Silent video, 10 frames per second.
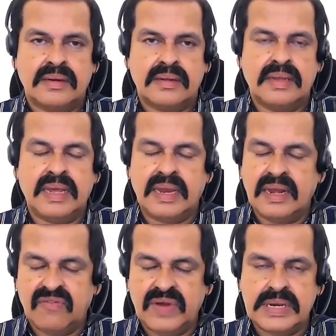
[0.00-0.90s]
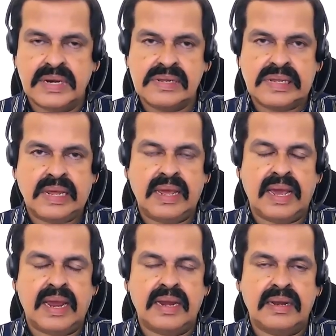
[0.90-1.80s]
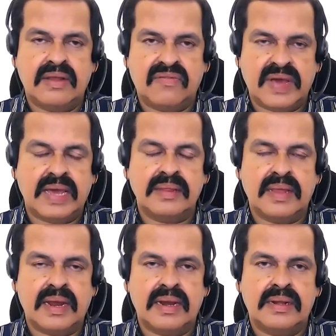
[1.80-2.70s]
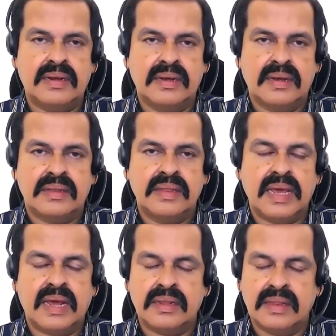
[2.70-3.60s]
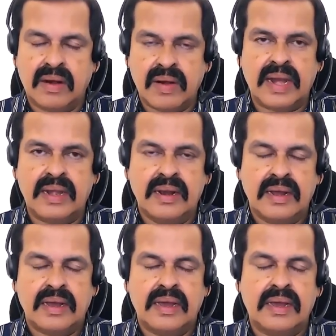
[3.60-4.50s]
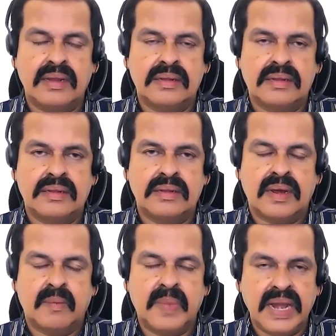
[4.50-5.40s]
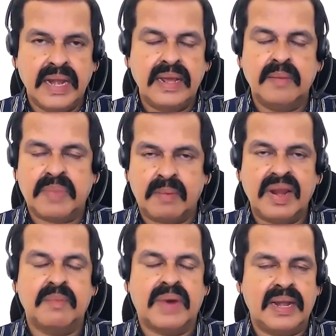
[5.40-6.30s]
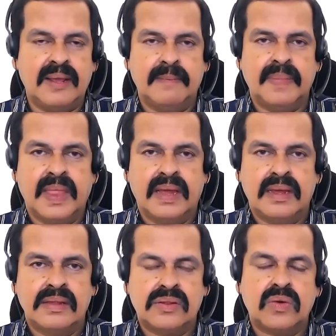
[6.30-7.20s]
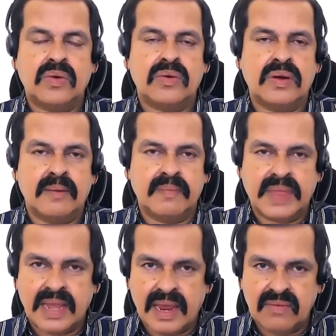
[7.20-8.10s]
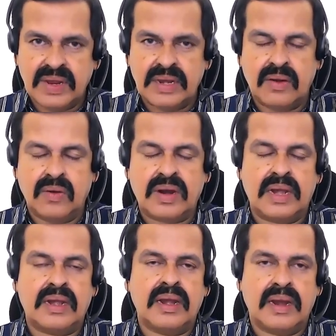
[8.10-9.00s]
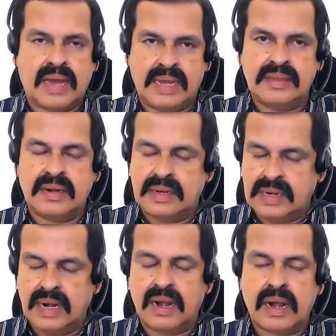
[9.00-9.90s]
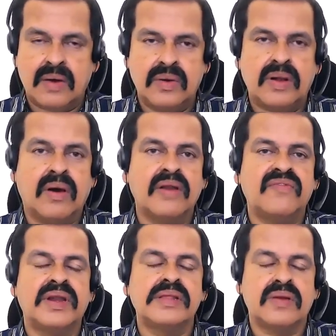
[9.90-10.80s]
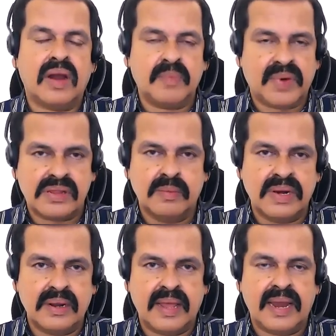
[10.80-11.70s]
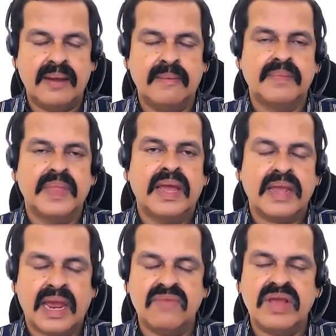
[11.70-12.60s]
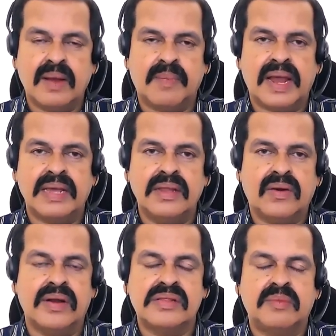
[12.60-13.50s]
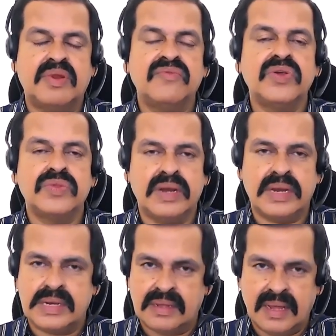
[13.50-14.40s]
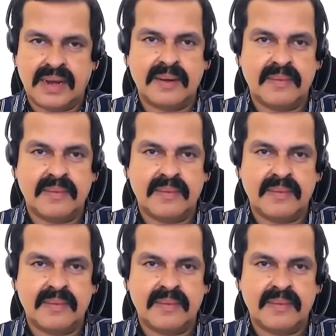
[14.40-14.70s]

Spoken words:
the inefficiency and the fact that they are in the red is bleeding public money? So can we look at either a turnaround, or if it is not possible, then can we apply the concept of euthanasia there?